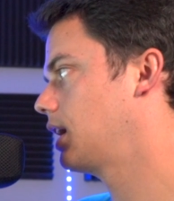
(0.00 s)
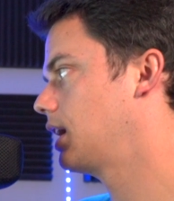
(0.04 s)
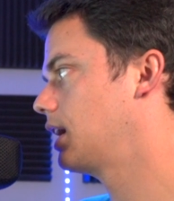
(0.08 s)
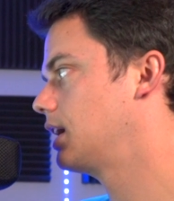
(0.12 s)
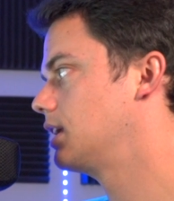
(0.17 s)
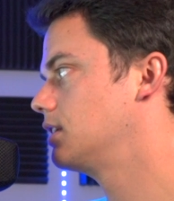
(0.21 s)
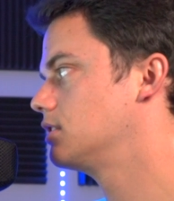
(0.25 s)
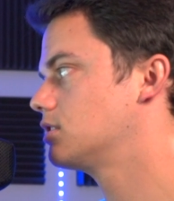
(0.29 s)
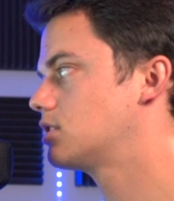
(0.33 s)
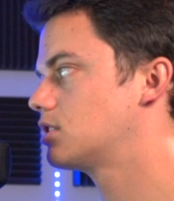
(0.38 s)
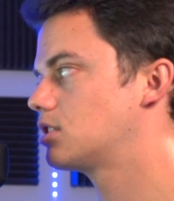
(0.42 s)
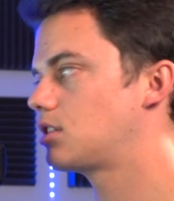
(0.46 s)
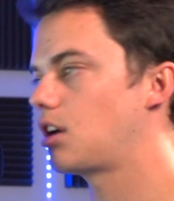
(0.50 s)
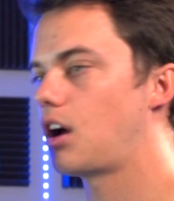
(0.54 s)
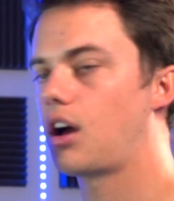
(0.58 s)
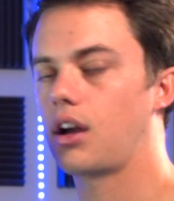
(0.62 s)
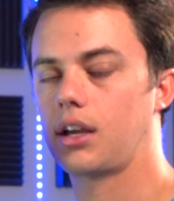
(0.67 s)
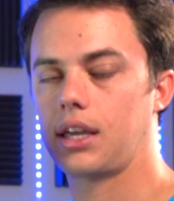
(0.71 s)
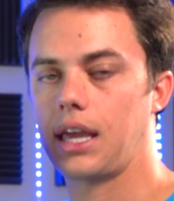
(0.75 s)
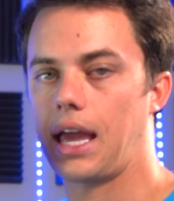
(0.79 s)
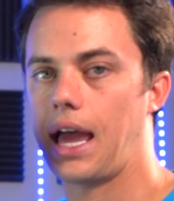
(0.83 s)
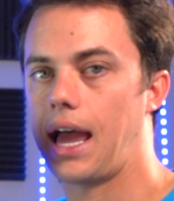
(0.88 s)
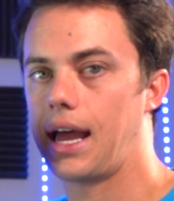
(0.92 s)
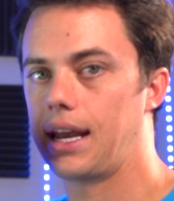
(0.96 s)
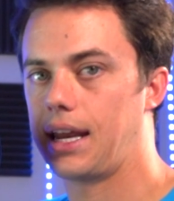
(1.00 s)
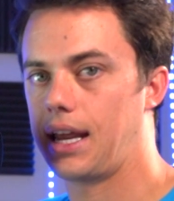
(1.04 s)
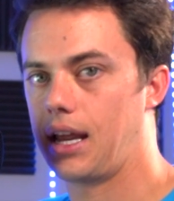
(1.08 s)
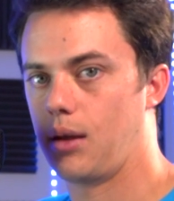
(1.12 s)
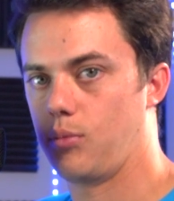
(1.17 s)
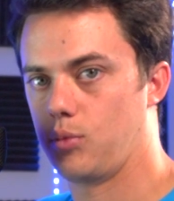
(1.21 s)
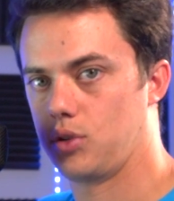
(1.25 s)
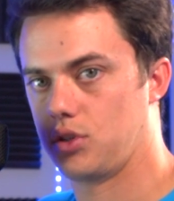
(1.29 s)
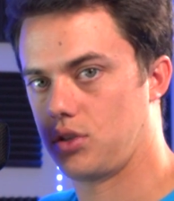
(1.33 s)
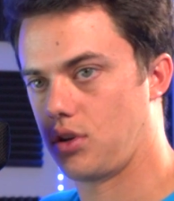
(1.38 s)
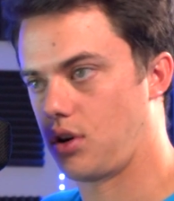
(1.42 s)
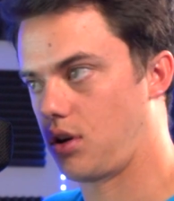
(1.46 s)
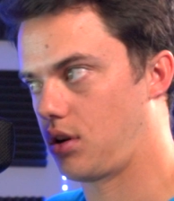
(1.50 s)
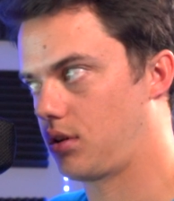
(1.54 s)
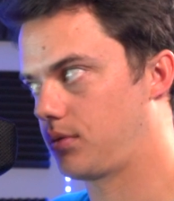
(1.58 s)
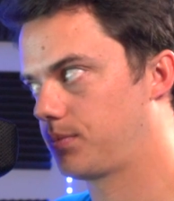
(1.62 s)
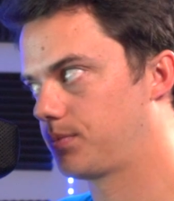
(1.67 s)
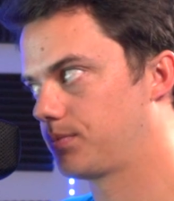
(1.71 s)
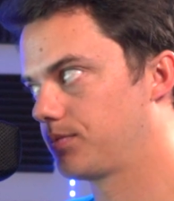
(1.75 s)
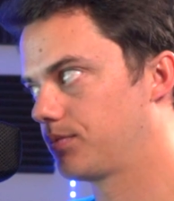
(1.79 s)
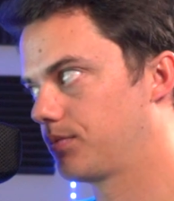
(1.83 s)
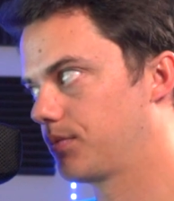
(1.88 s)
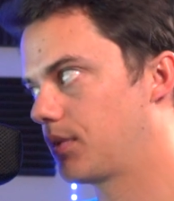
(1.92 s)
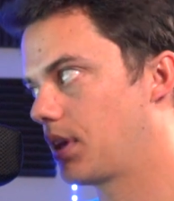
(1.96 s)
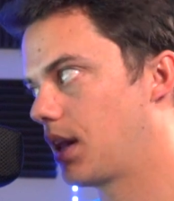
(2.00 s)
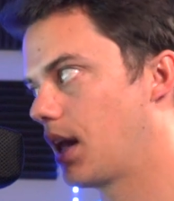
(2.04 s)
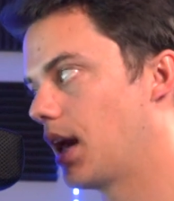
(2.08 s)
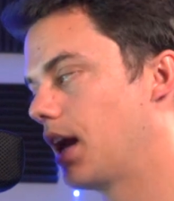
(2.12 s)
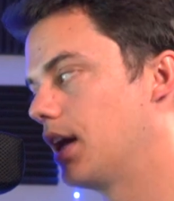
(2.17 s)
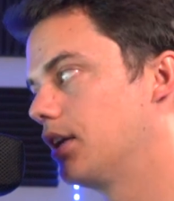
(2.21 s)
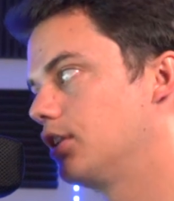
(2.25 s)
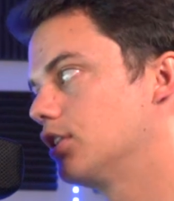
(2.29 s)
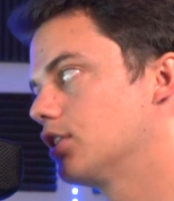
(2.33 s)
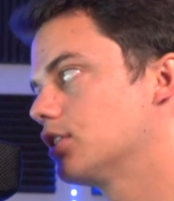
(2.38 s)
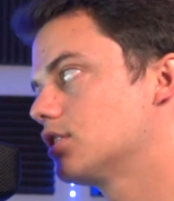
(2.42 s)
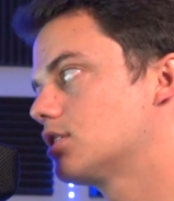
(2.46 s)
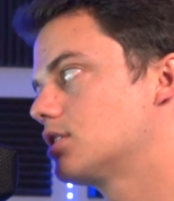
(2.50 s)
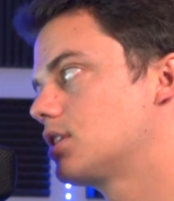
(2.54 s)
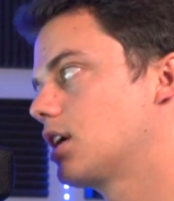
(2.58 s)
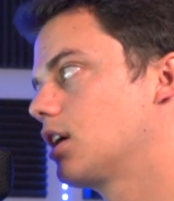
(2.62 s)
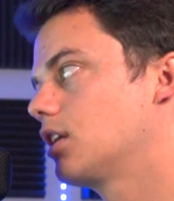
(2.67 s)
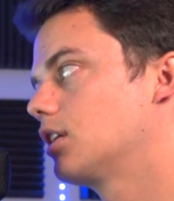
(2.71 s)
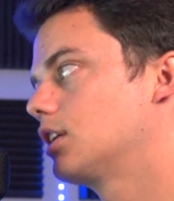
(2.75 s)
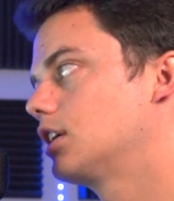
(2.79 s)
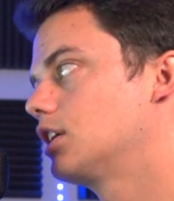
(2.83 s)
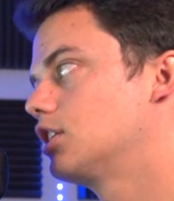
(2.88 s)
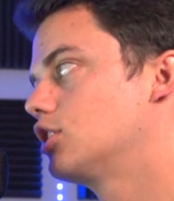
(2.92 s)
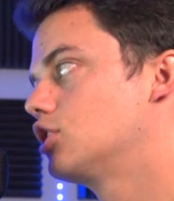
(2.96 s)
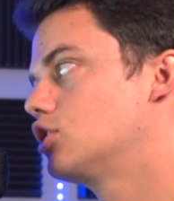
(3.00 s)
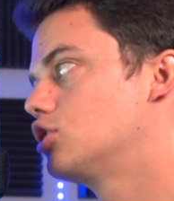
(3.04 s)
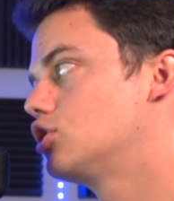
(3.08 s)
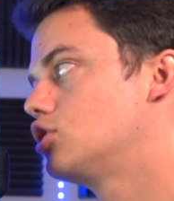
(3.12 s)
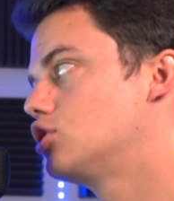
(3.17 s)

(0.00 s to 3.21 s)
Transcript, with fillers: in stock at Amazon, and you're selling